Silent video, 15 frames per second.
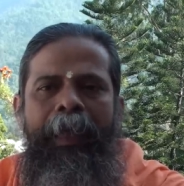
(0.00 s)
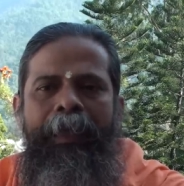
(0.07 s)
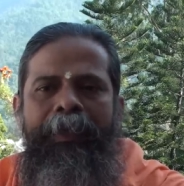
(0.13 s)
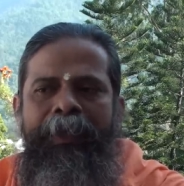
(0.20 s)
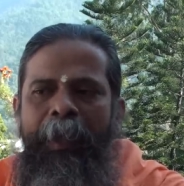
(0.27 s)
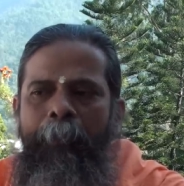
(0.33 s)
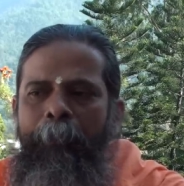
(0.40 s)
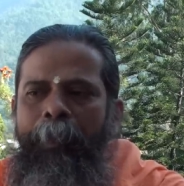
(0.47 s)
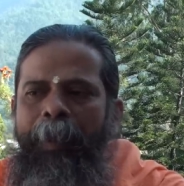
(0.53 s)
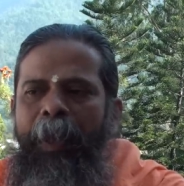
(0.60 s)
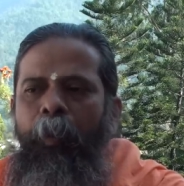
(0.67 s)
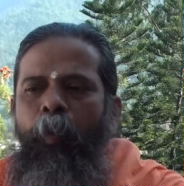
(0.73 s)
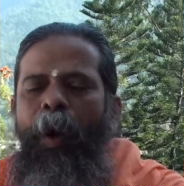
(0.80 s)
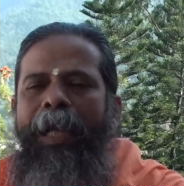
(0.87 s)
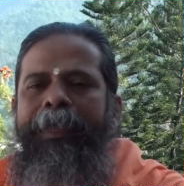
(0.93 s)
Simply
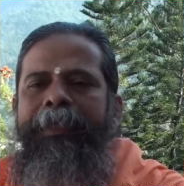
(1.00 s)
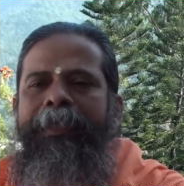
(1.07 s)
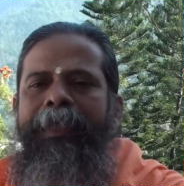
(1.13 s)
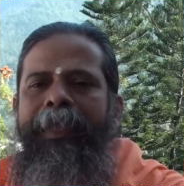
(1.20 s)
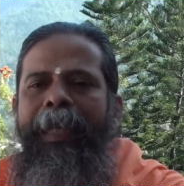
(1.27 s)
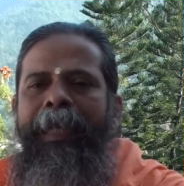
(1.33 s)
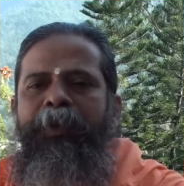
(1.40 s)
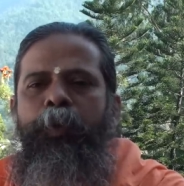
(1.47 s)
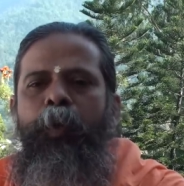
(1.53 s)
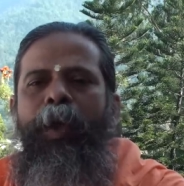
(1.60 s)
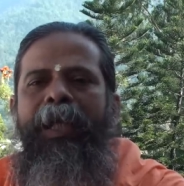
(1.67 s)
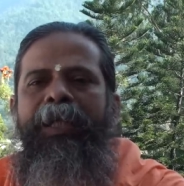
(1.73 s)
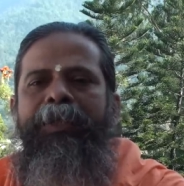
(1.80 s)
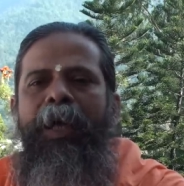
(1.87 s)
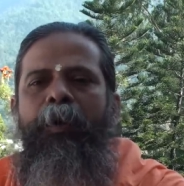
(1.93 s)
watch the
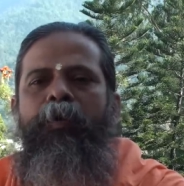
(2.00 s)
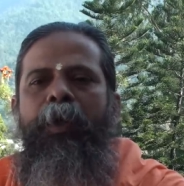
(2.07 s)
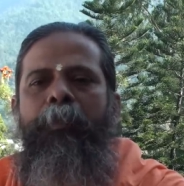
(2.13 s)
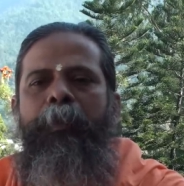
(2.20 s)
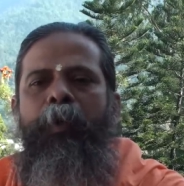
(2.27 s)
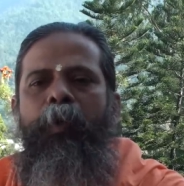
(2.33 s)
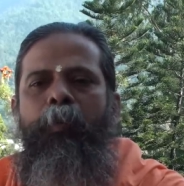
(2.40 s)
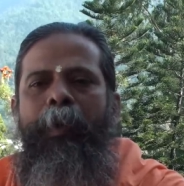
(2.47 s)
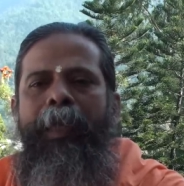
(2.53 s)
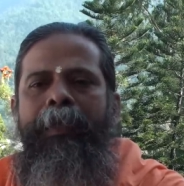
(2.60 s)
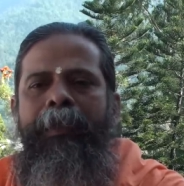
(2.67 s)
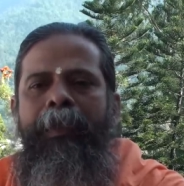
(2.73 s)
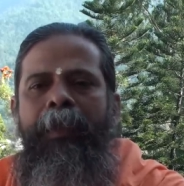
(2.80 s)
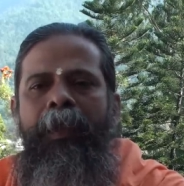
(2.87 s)
natural sound of your breath,